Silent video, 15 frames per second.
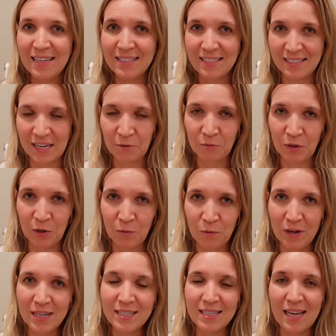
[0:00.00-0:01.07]
say what it
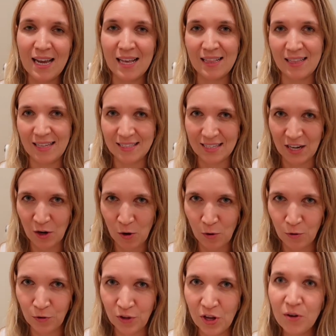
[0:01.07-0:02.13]
was, and they said
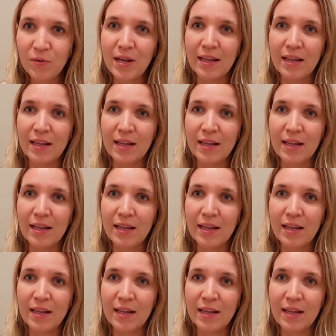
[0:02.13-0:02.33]
whole note.